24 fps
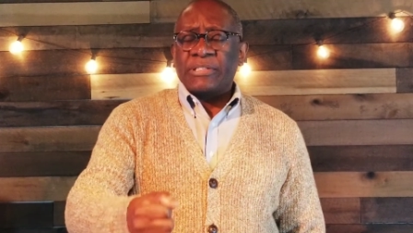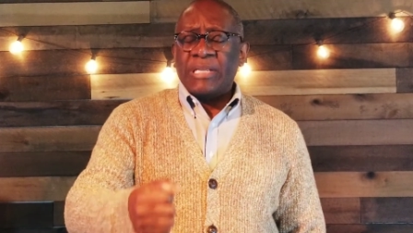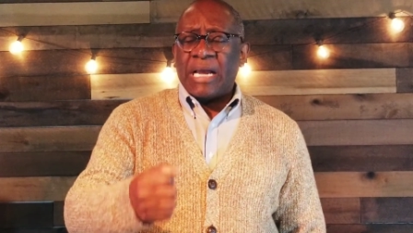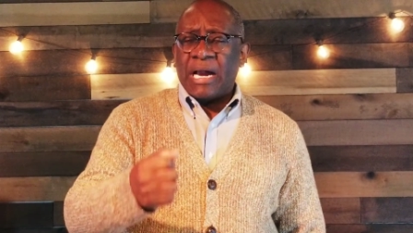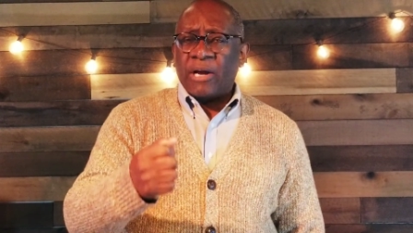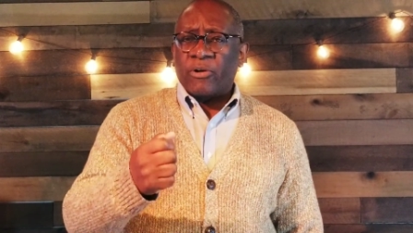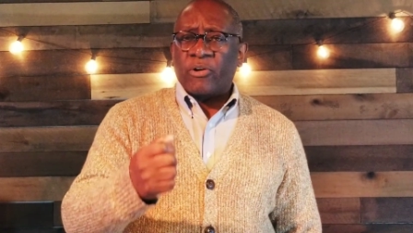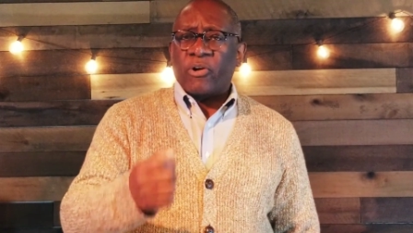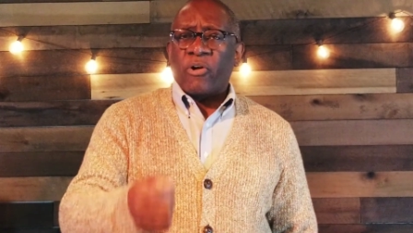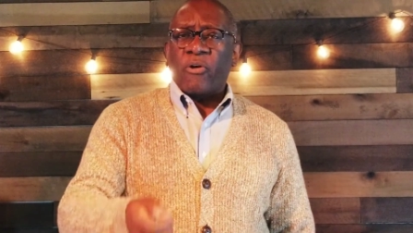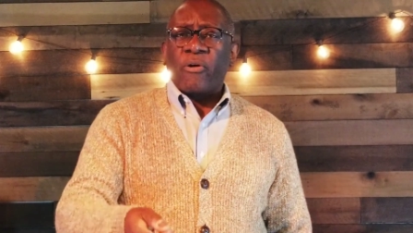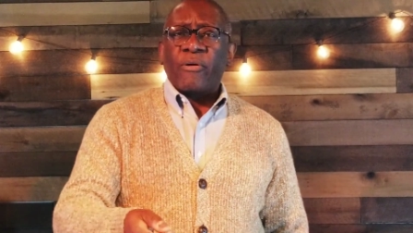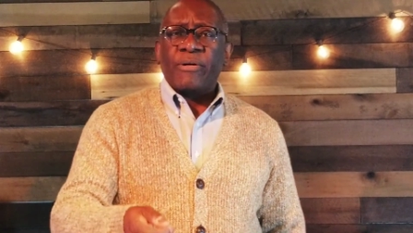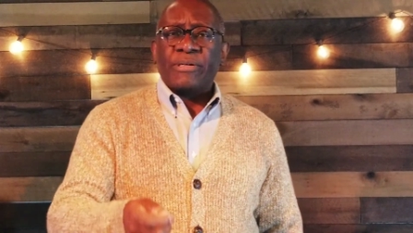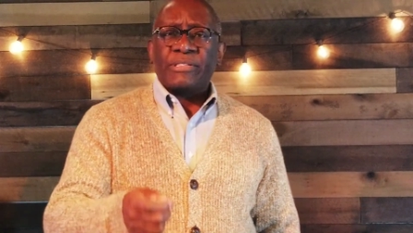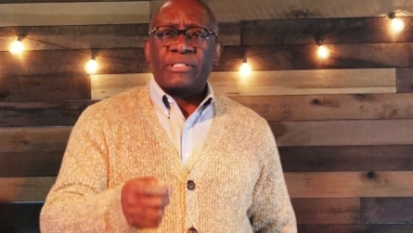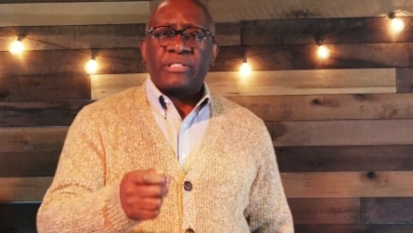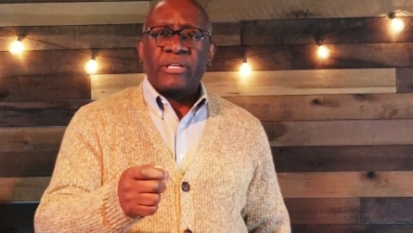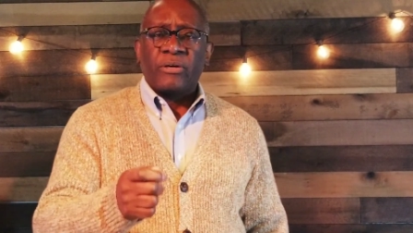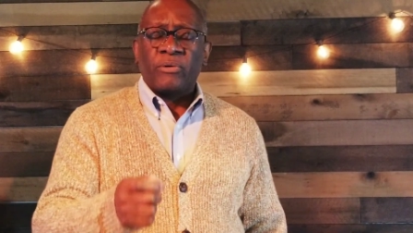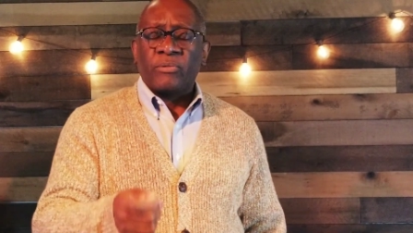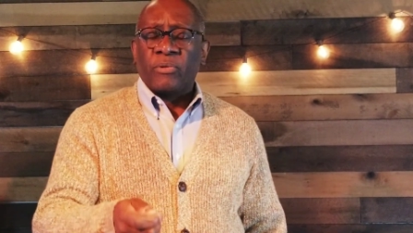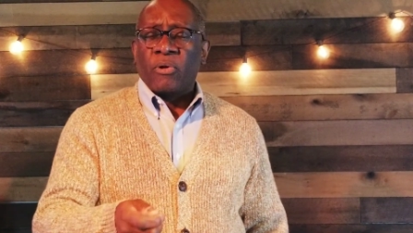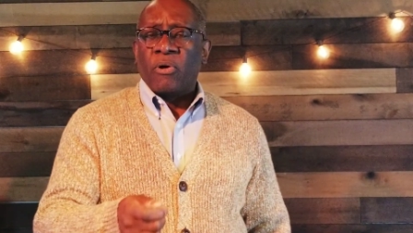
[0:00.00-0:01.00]
now courage
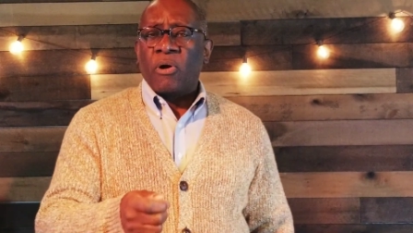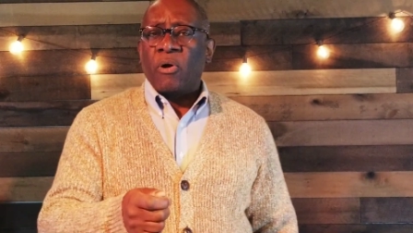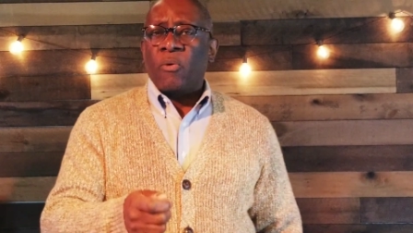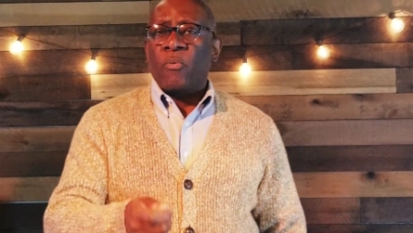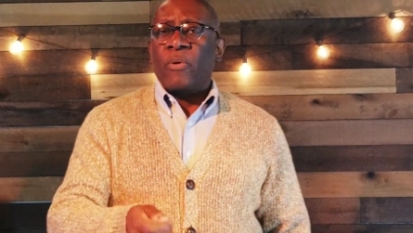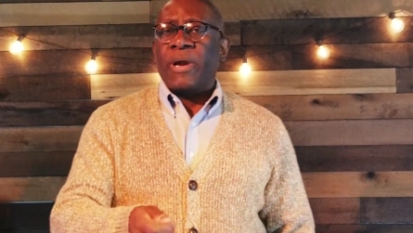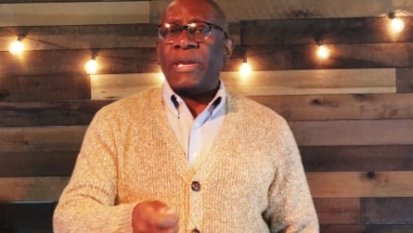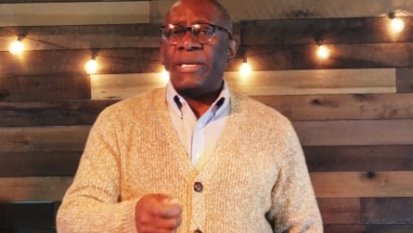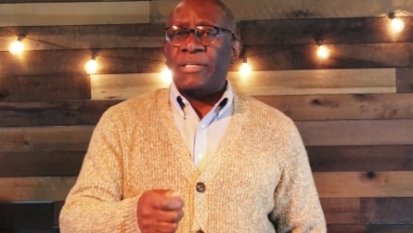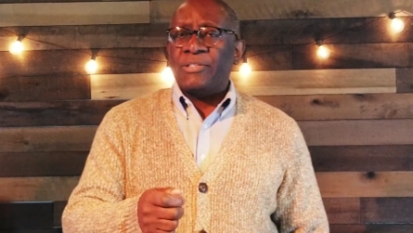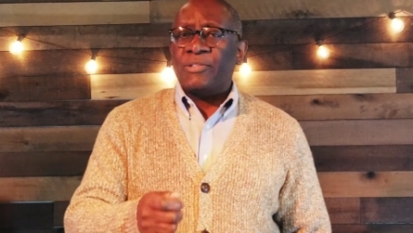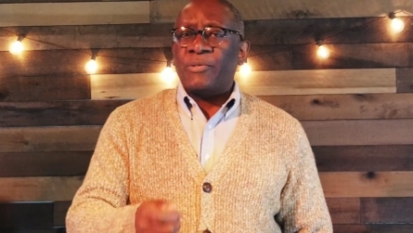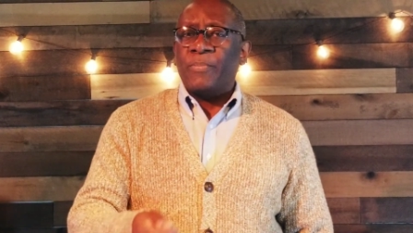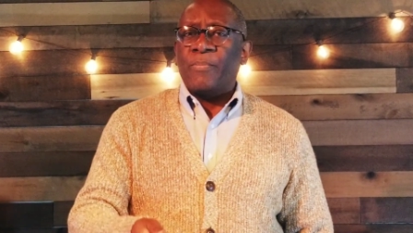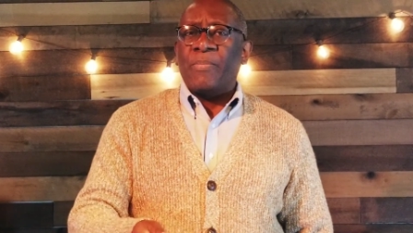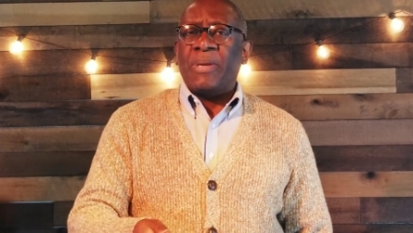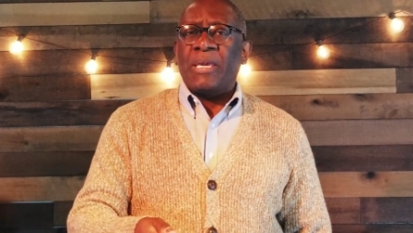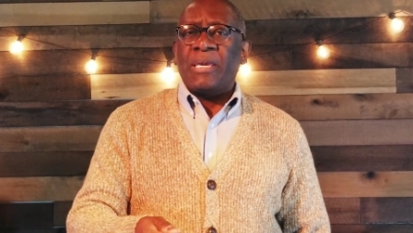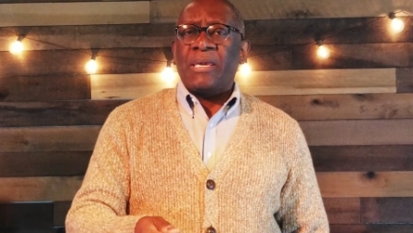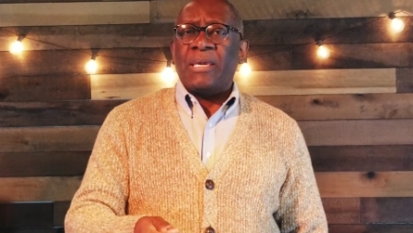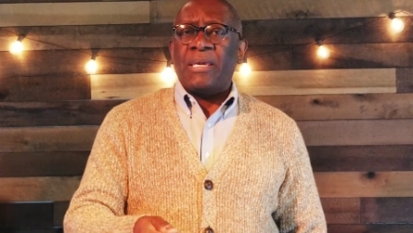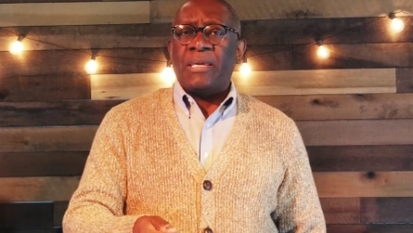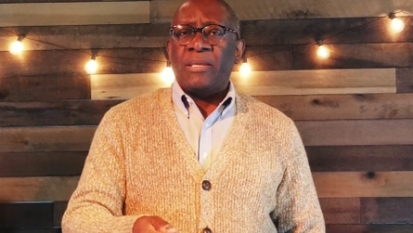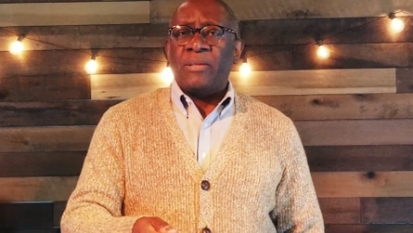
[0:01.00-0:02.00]
don't always
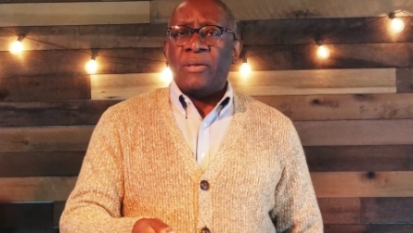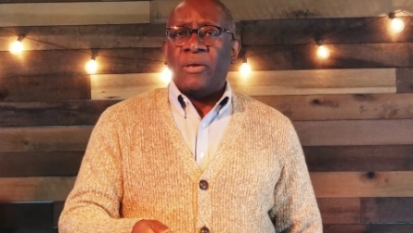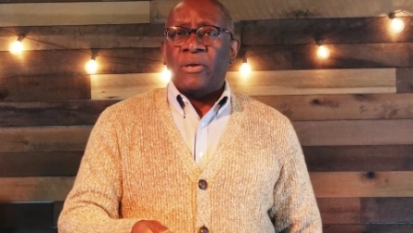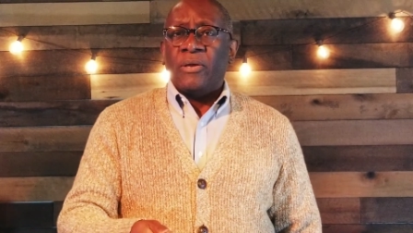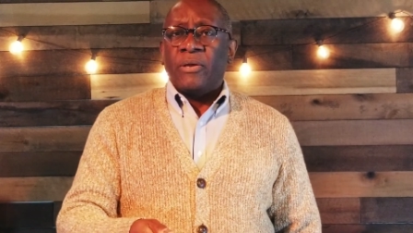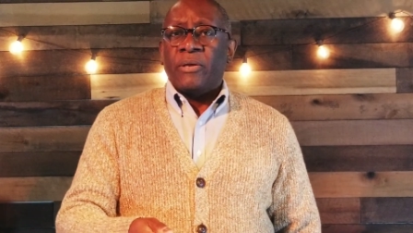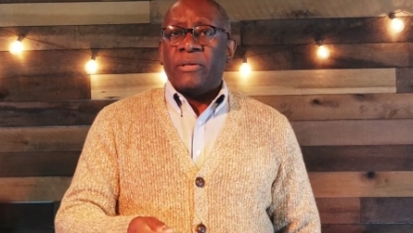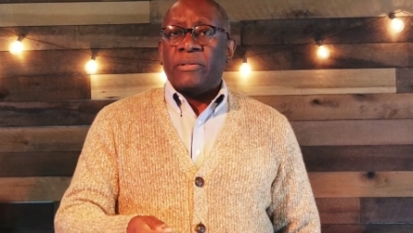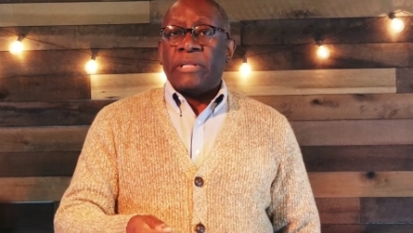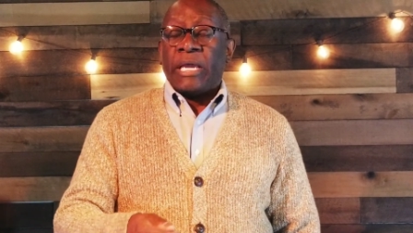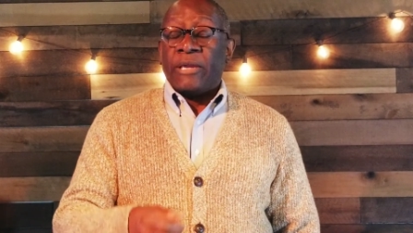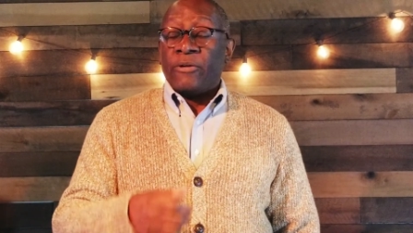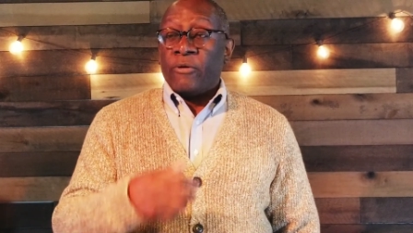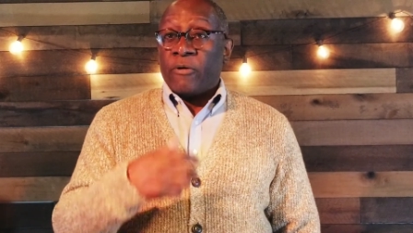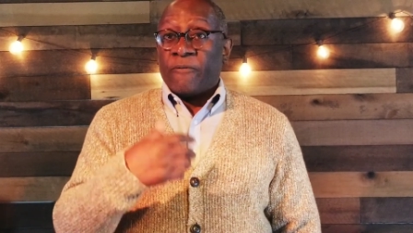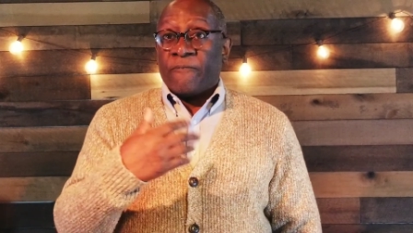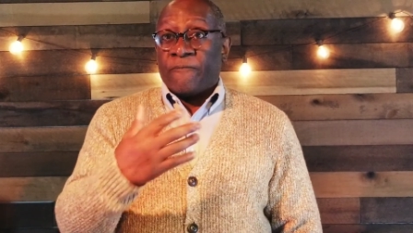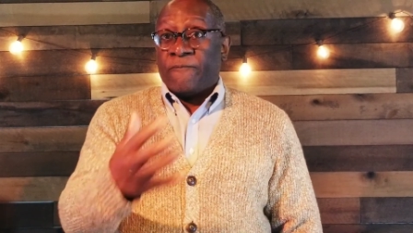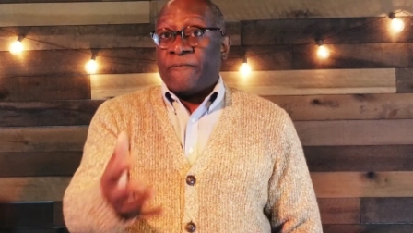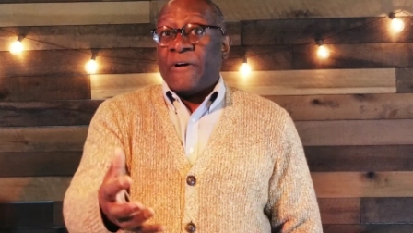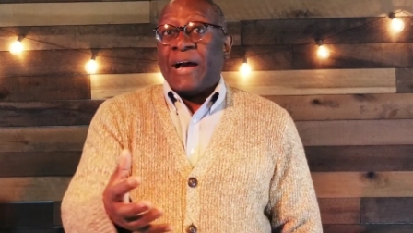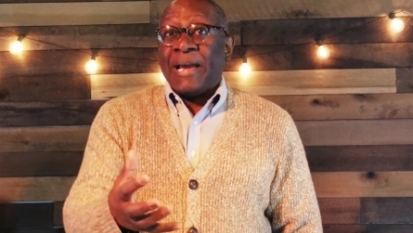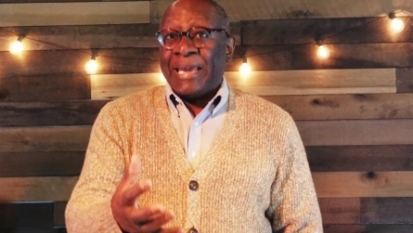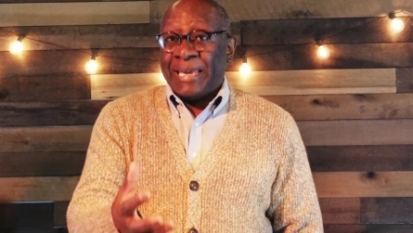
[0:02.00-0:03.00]
mean that you're
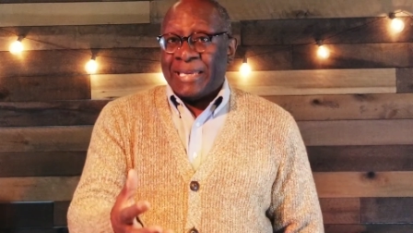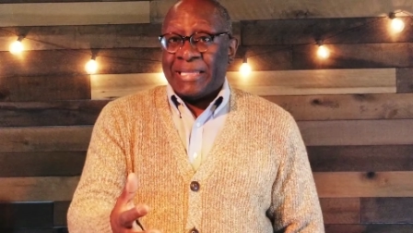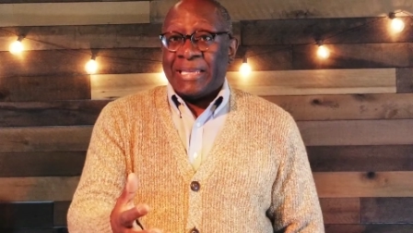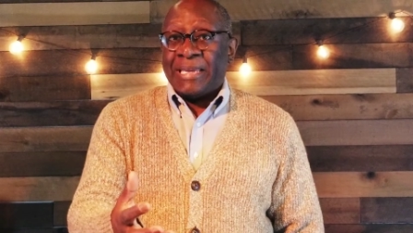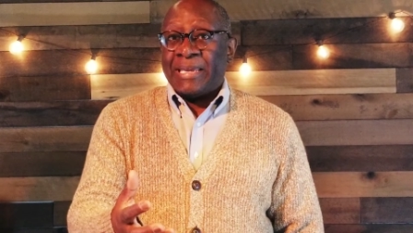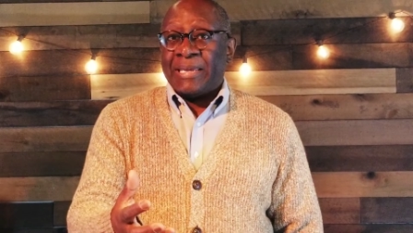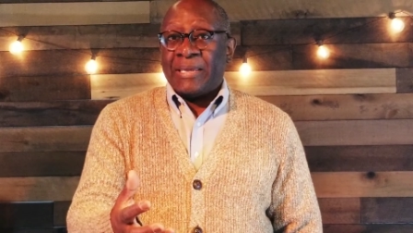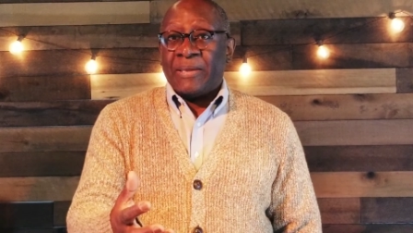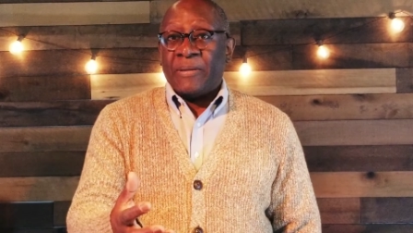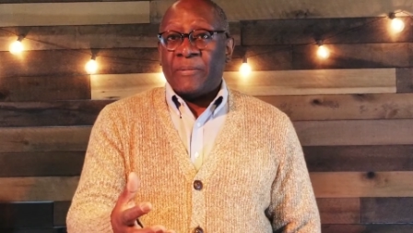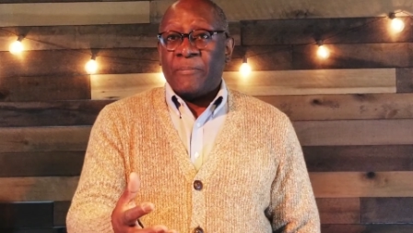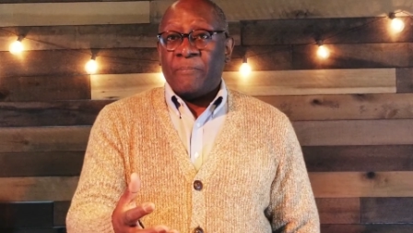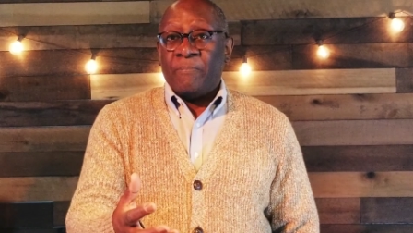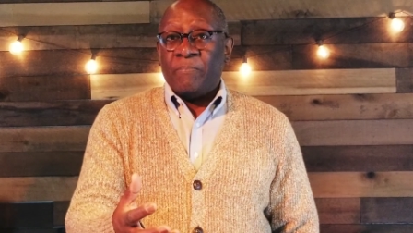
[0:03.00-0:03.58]
fighting.